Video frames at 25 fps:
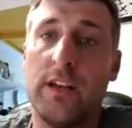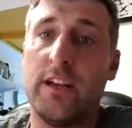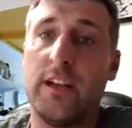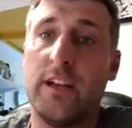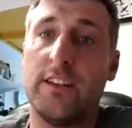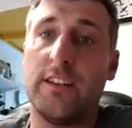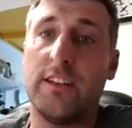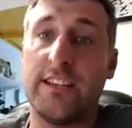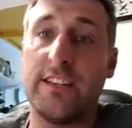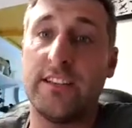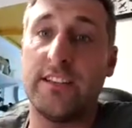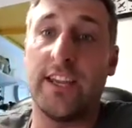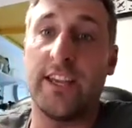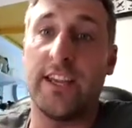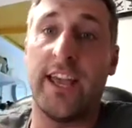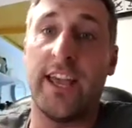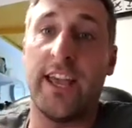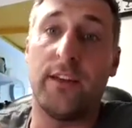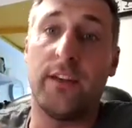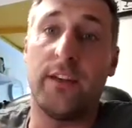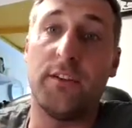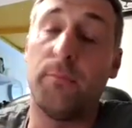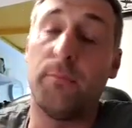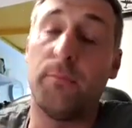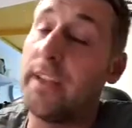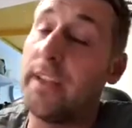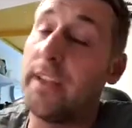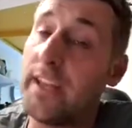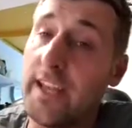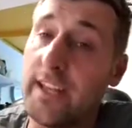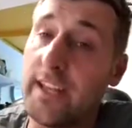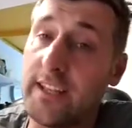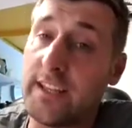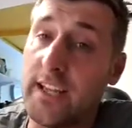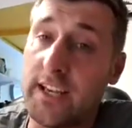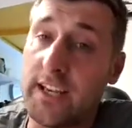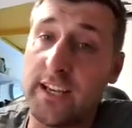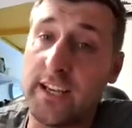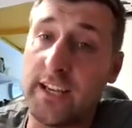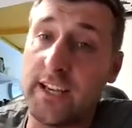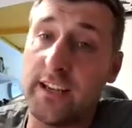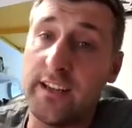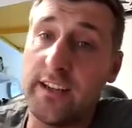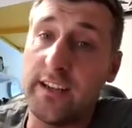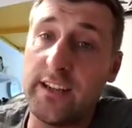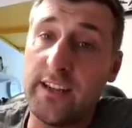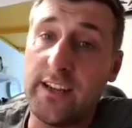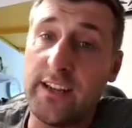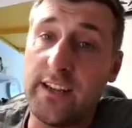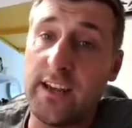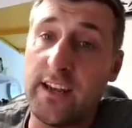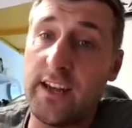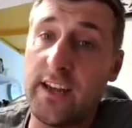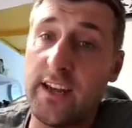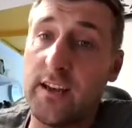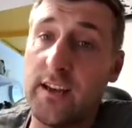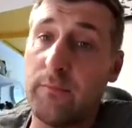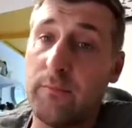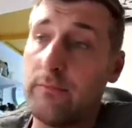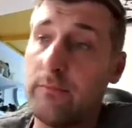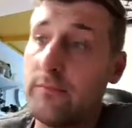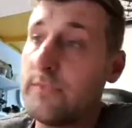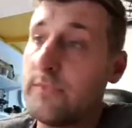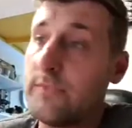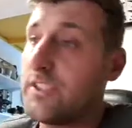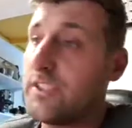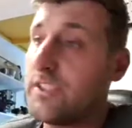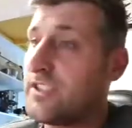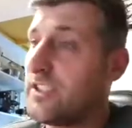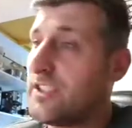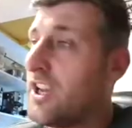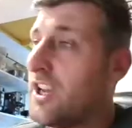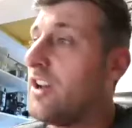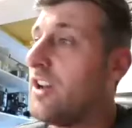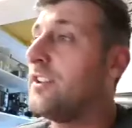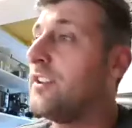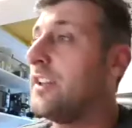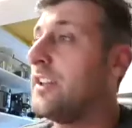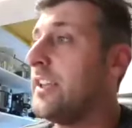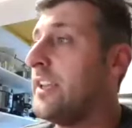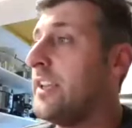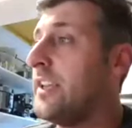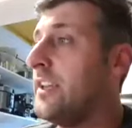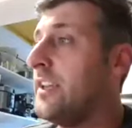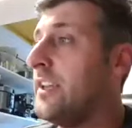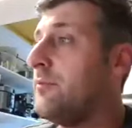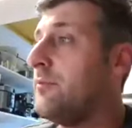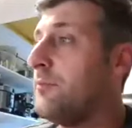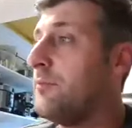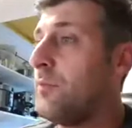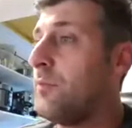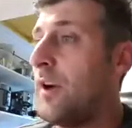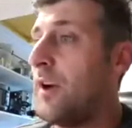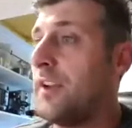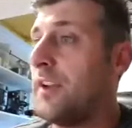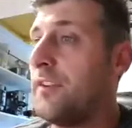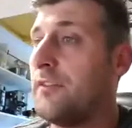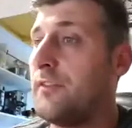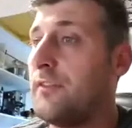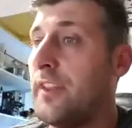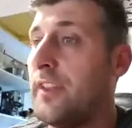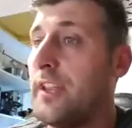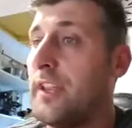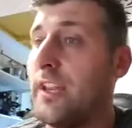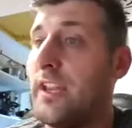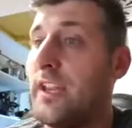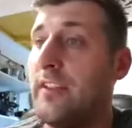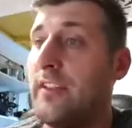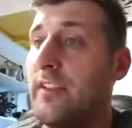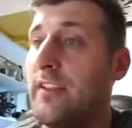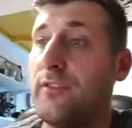Desert Encounter, been there, done it. Certainly one of the,